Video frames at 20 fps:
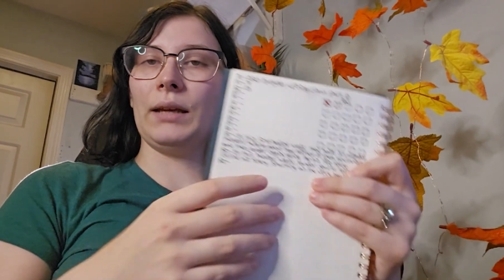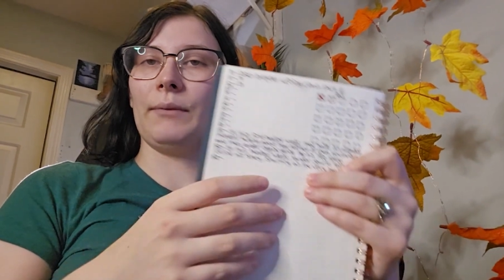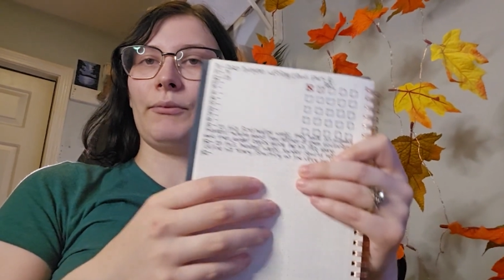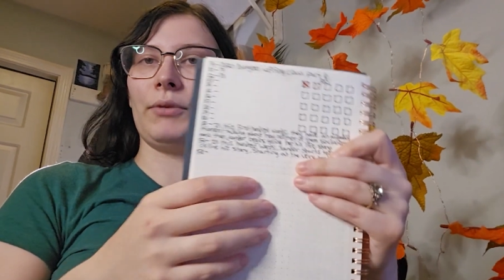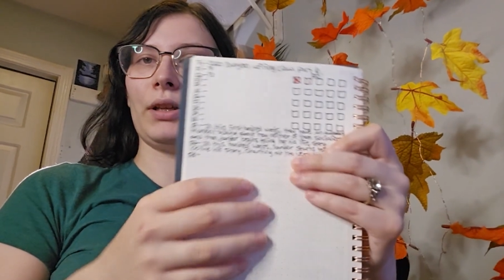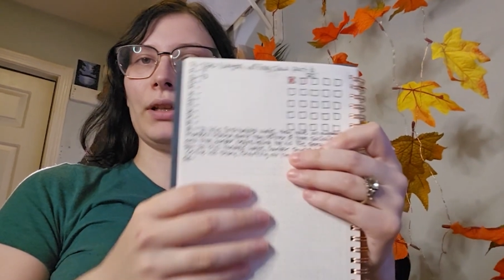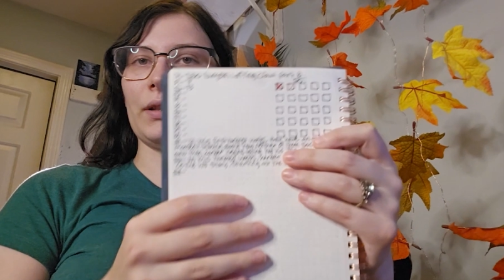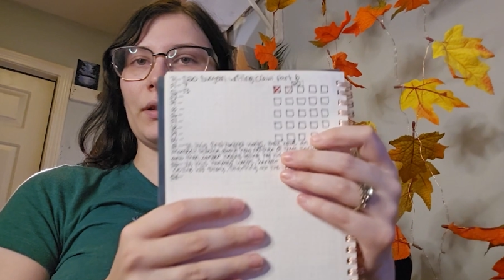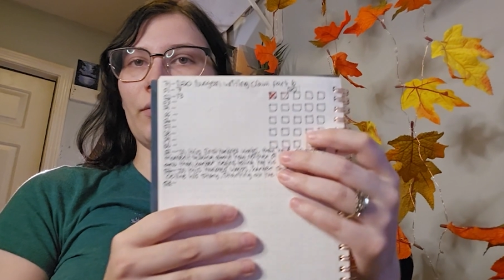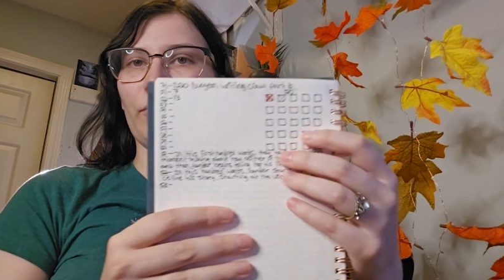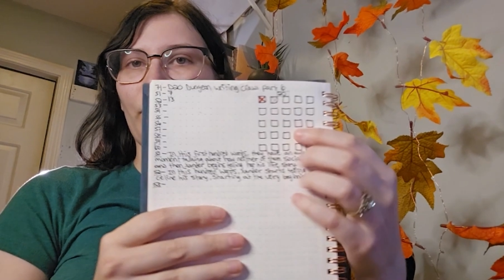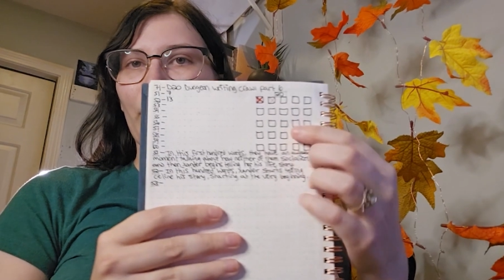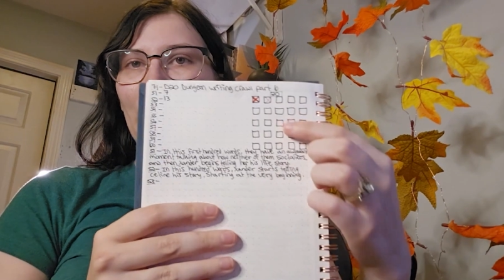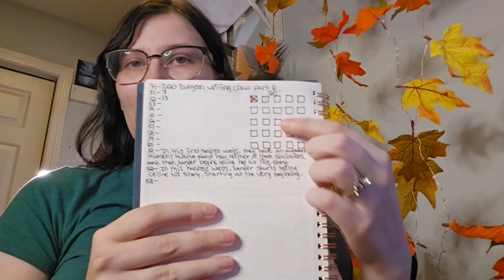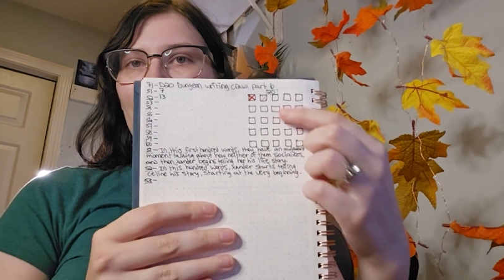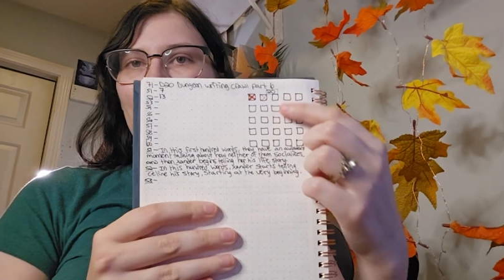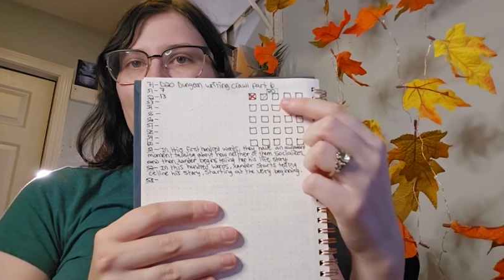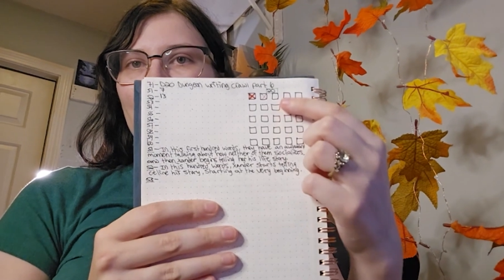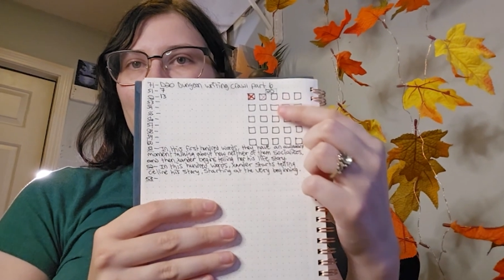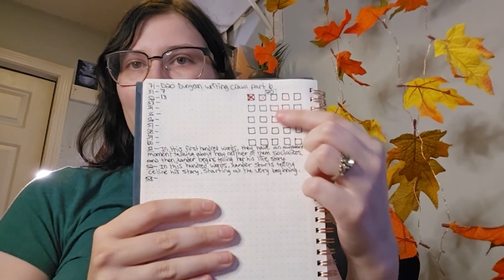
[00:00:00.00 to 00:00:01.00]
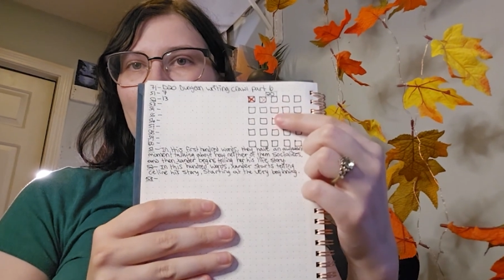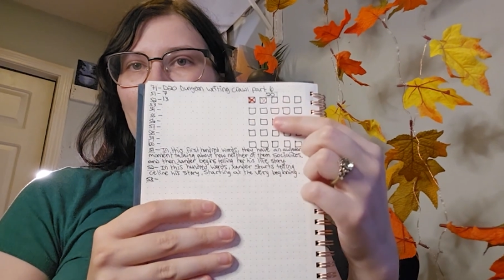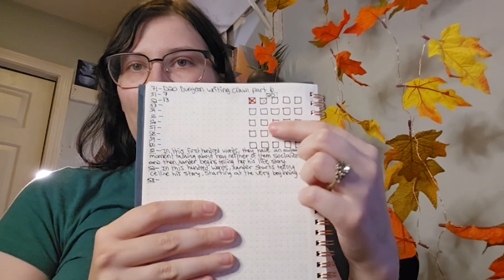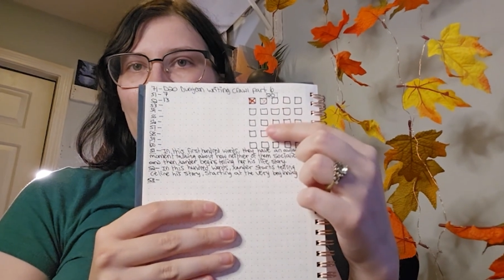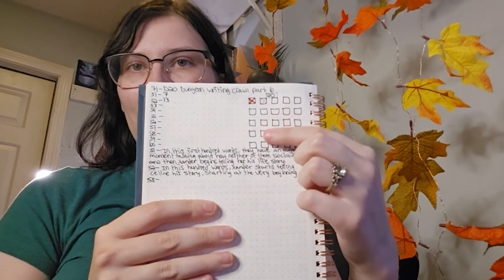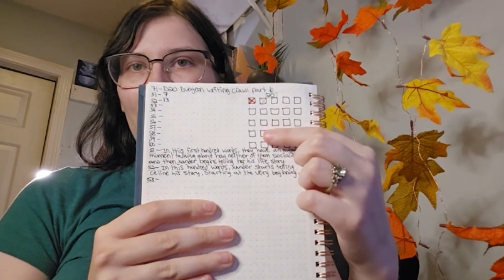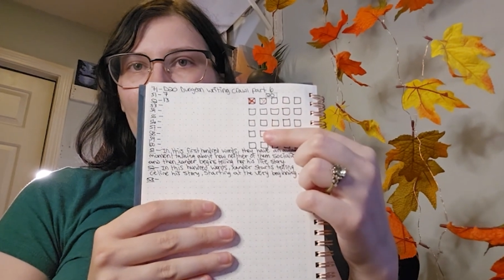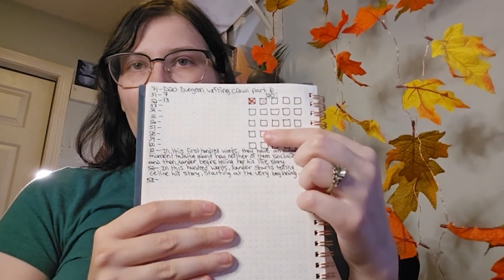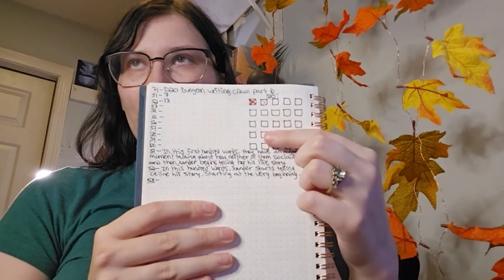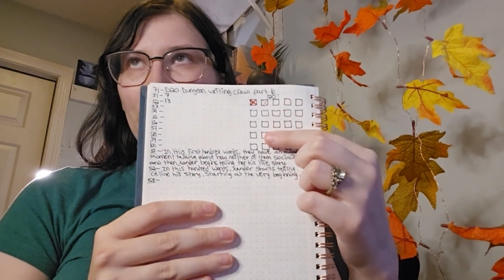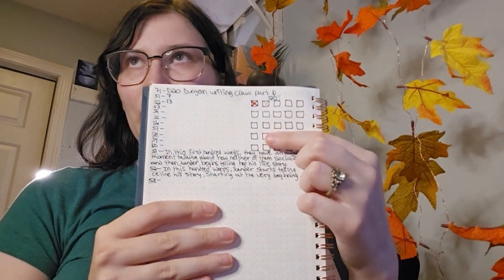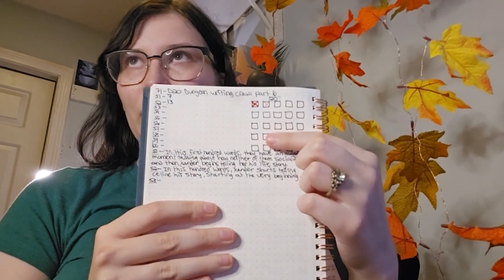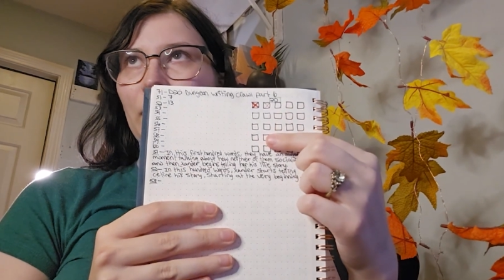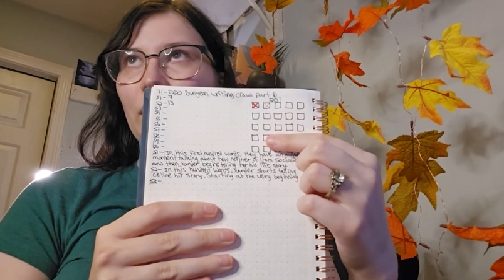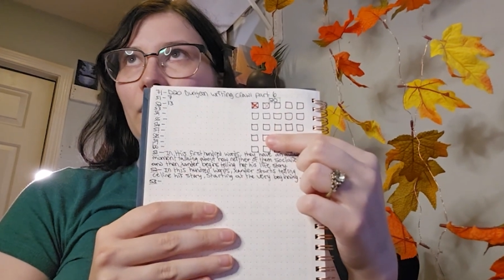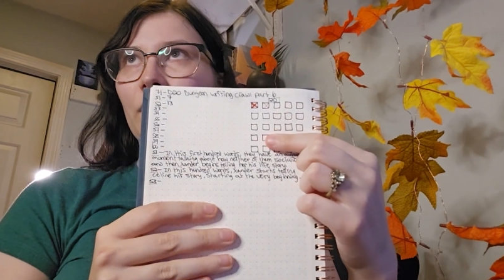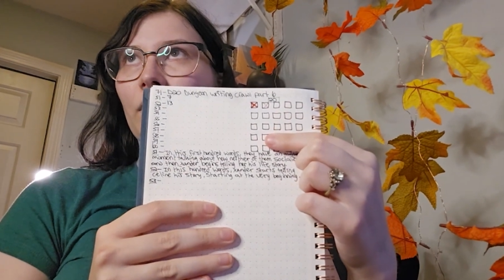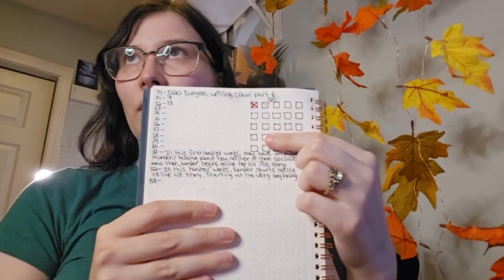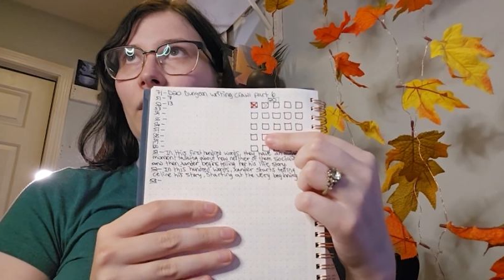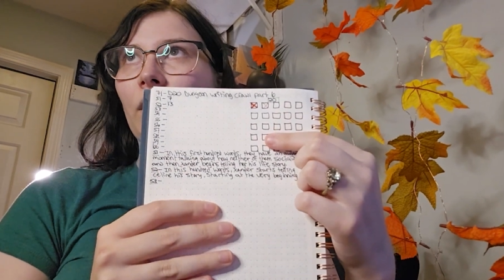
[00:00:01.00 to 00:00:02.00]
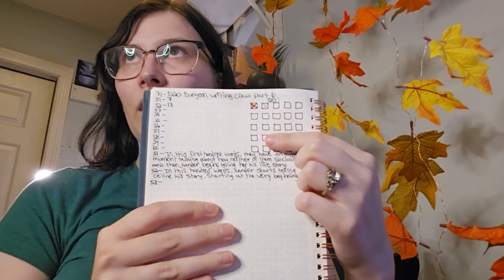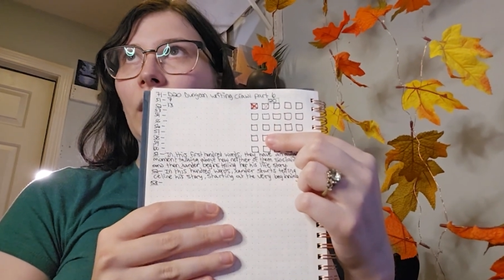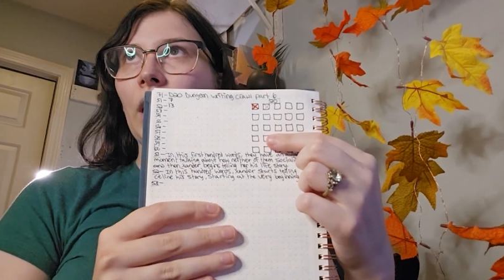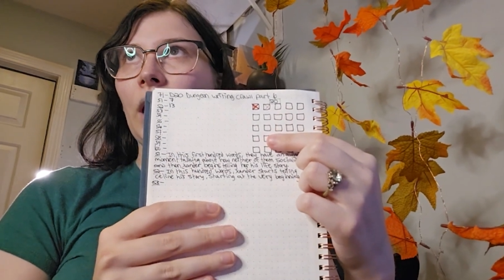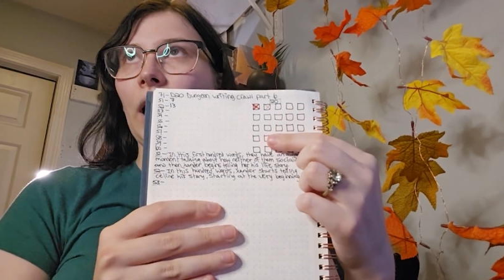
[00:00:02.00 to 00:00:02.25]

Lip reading: because the way it's set up here,